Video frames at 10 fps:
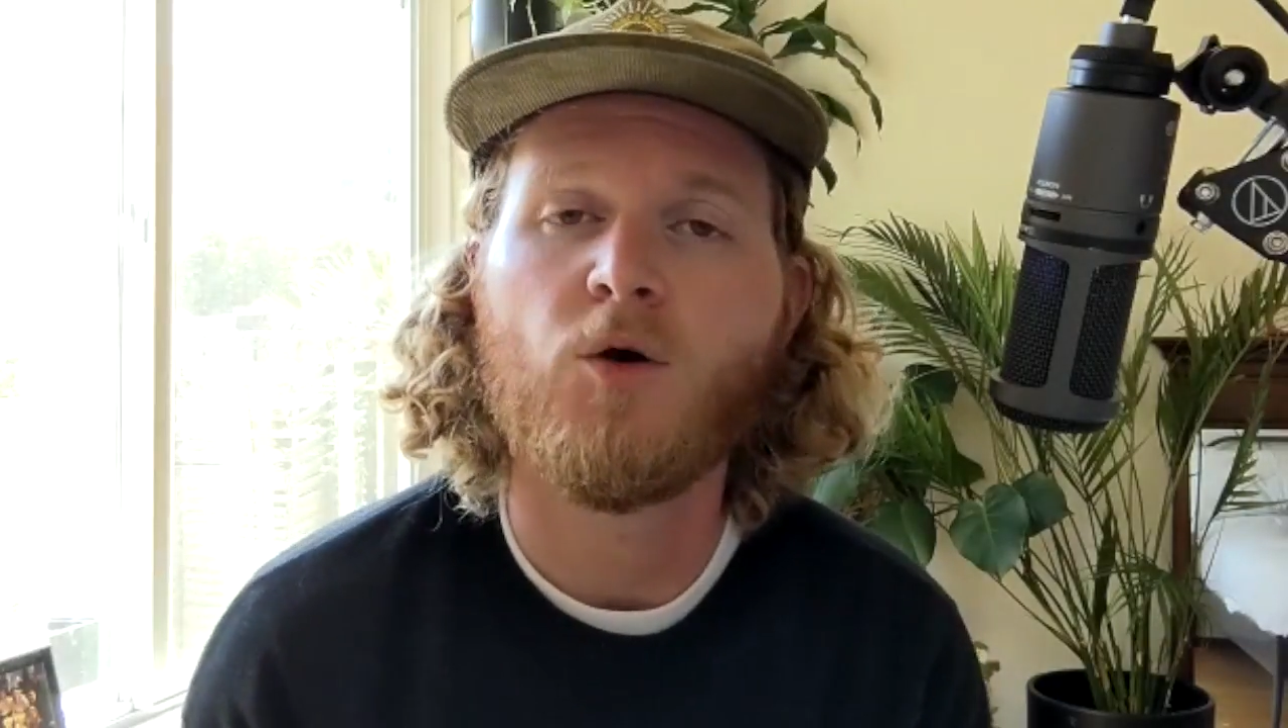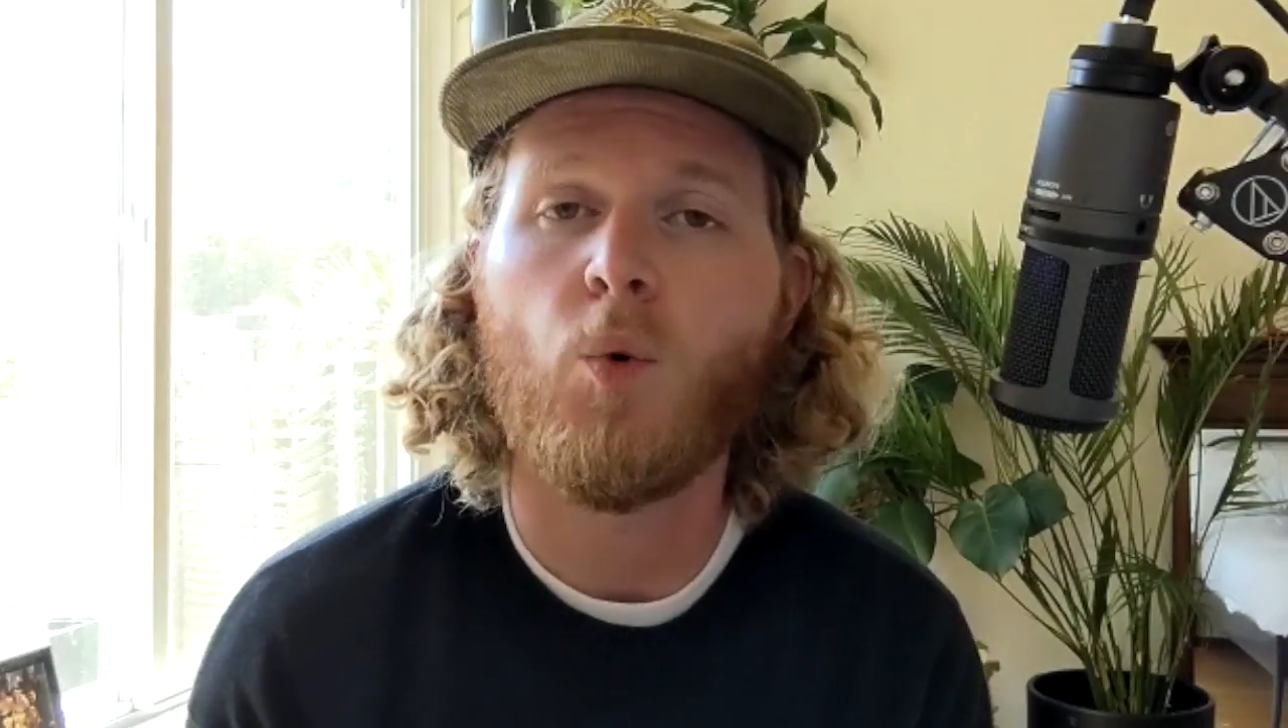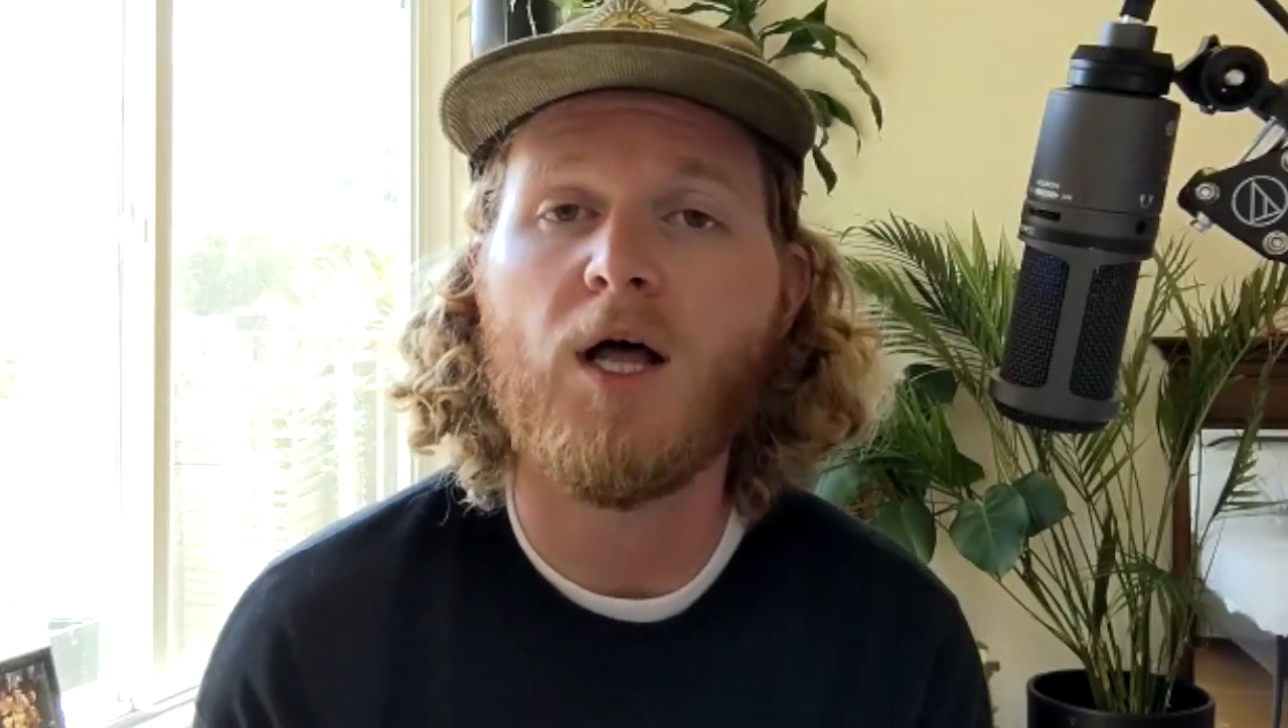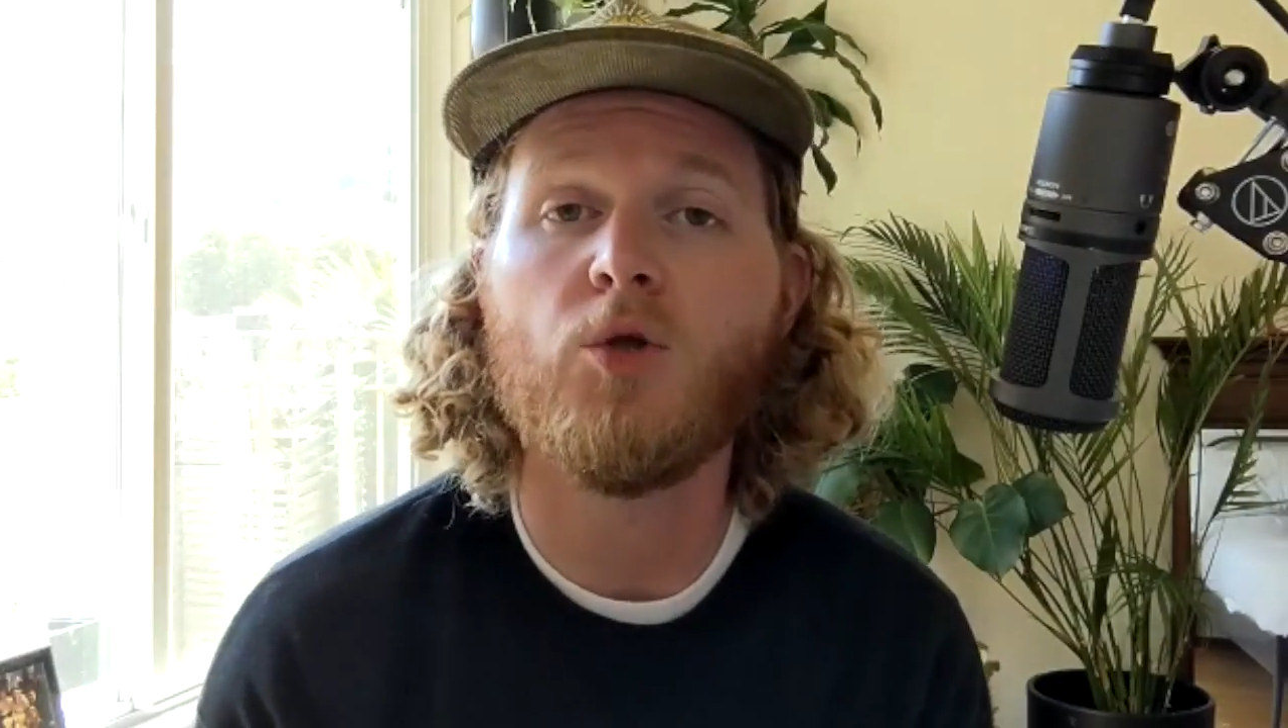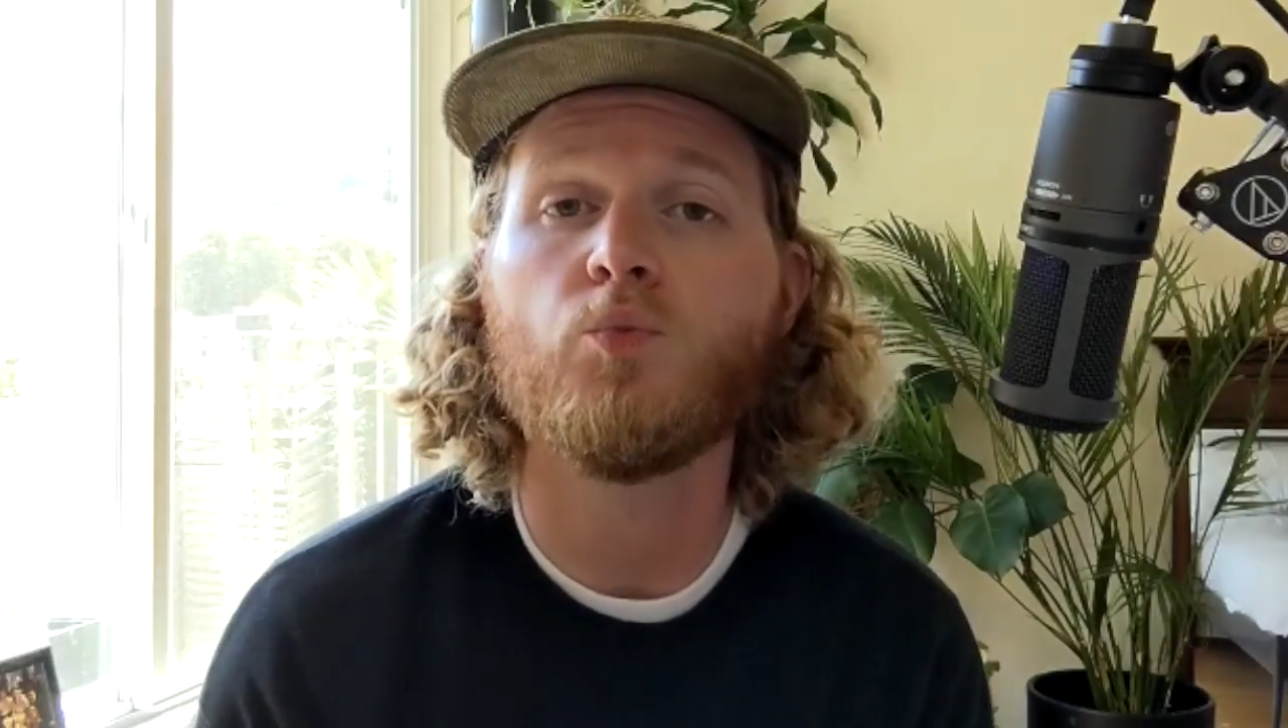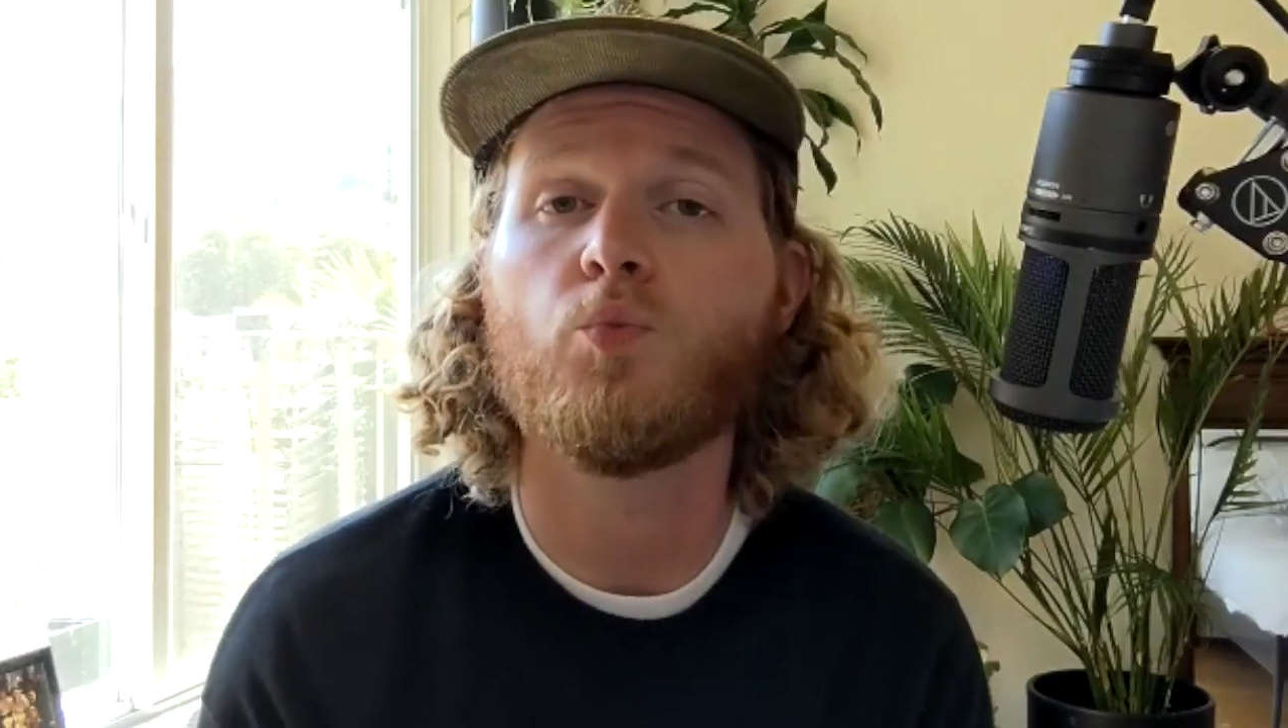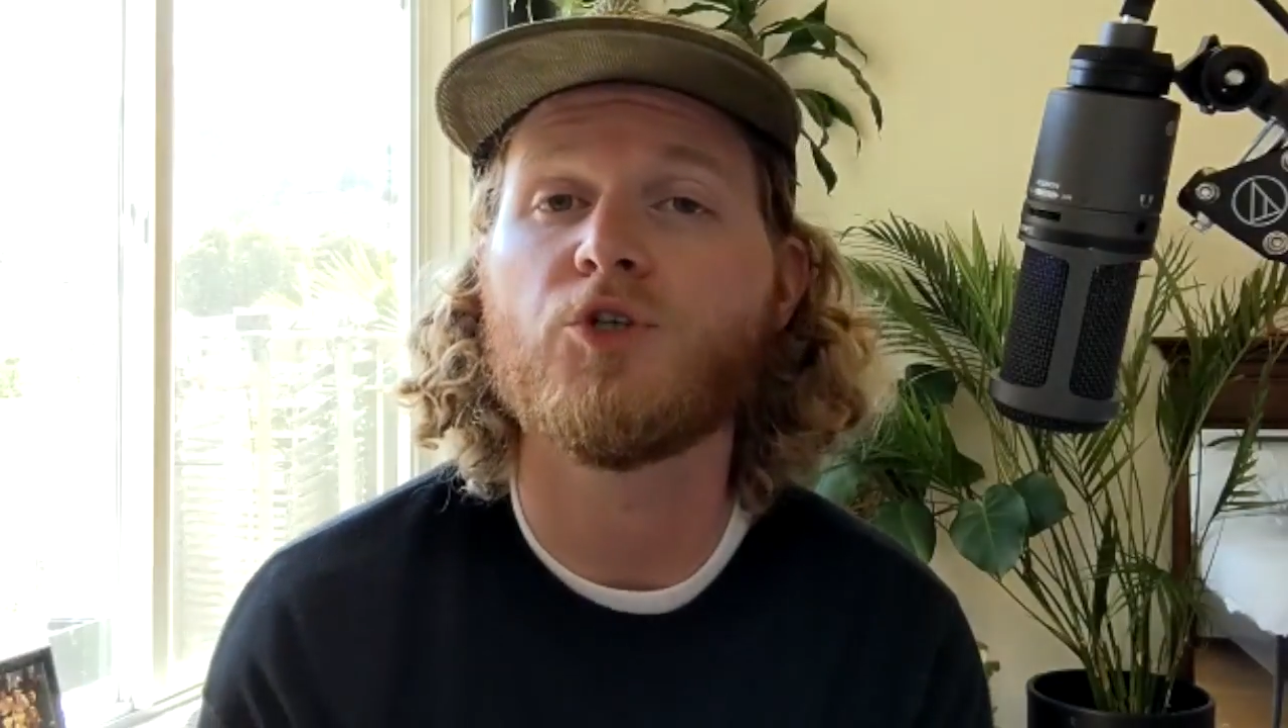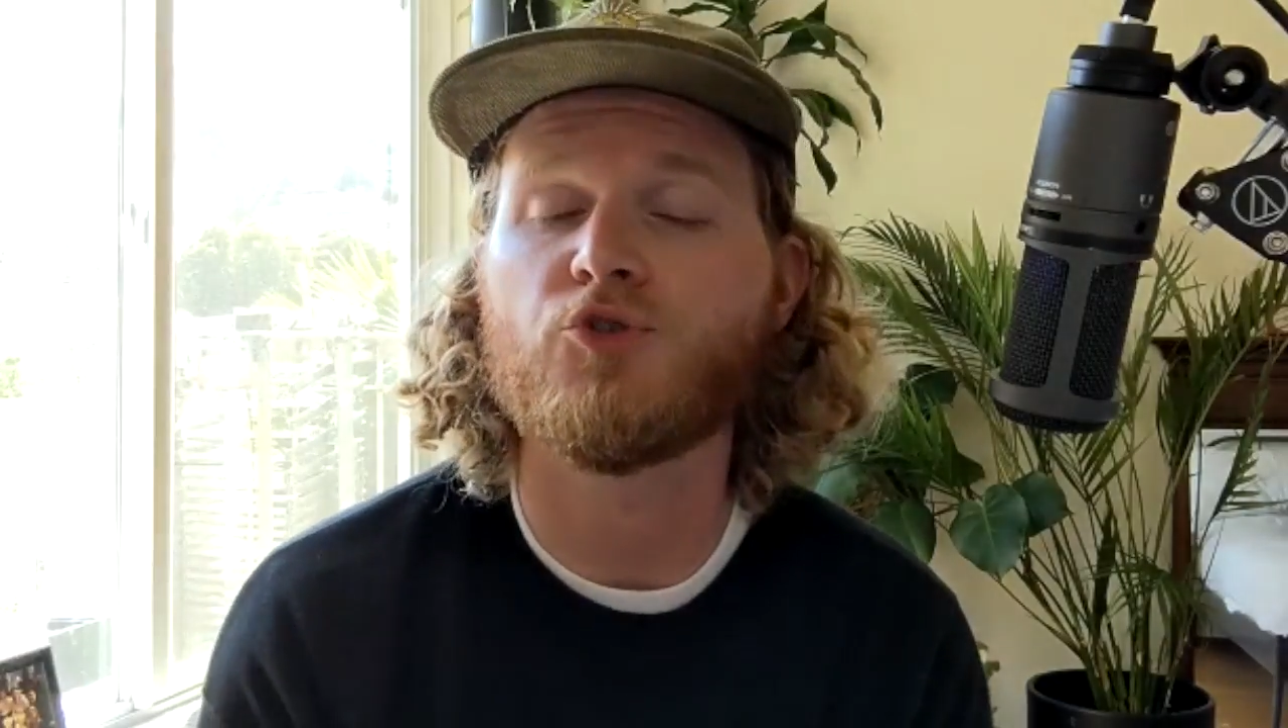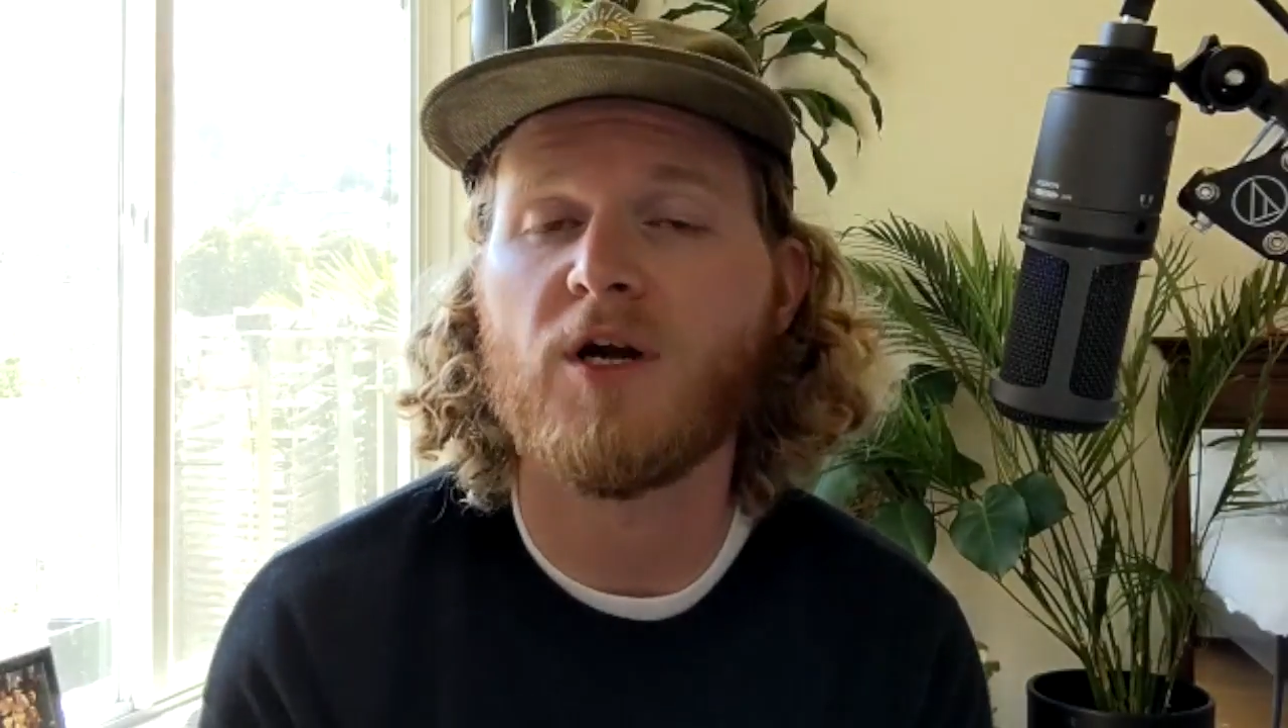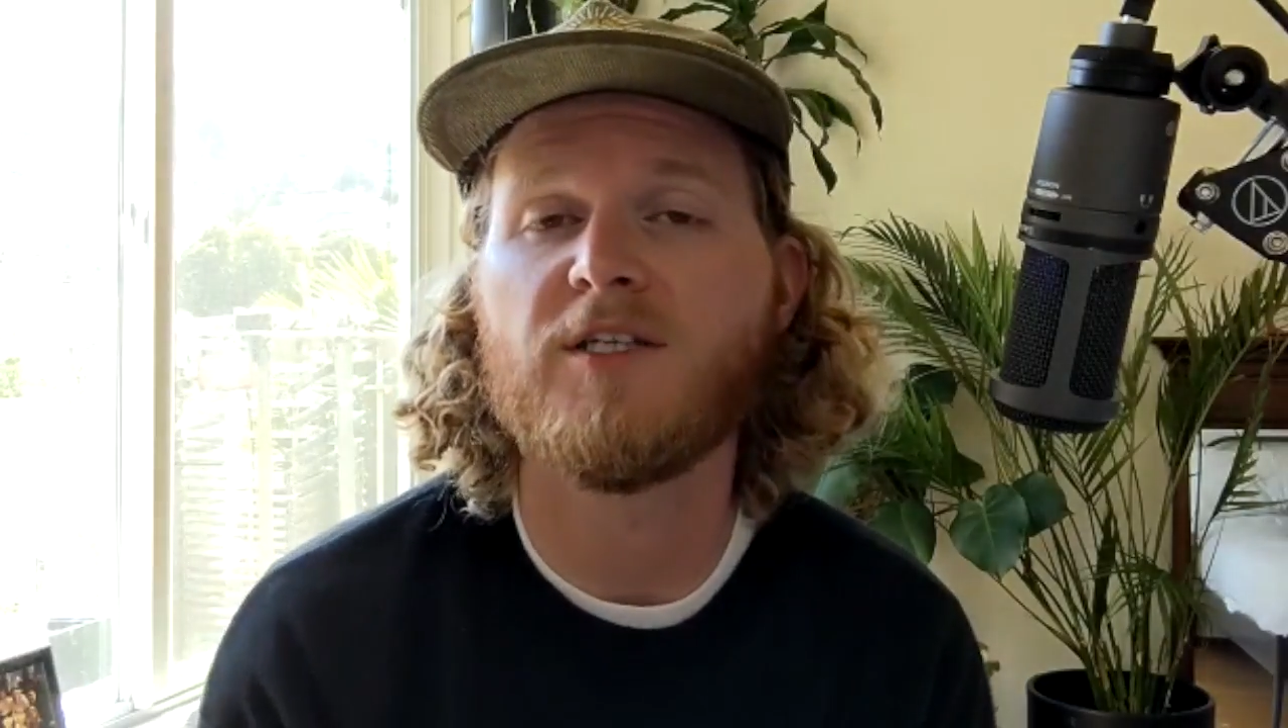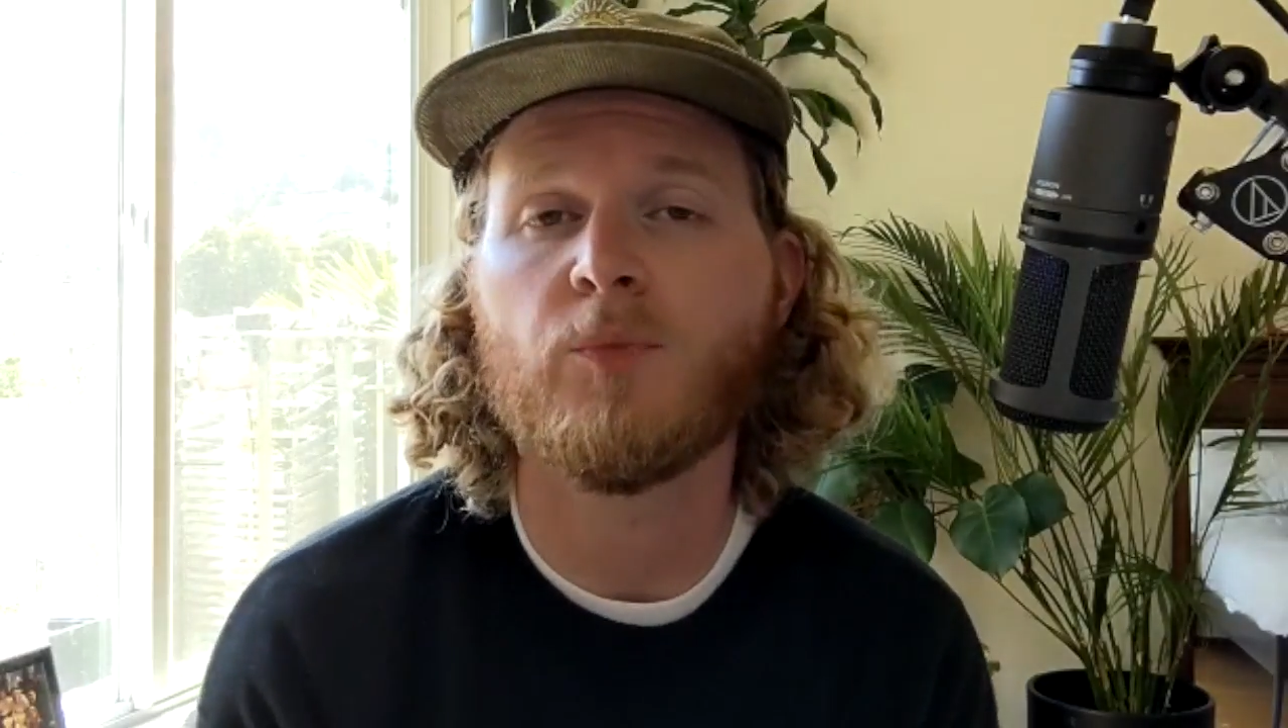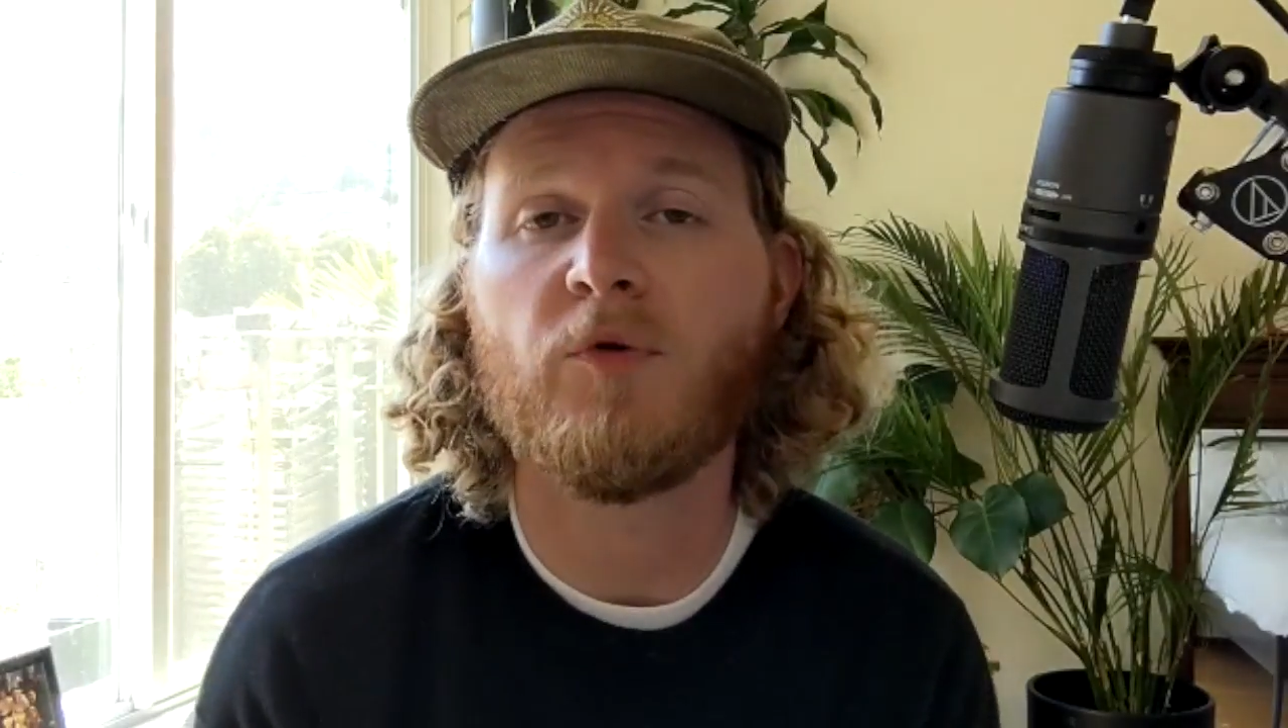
Well, we're trying to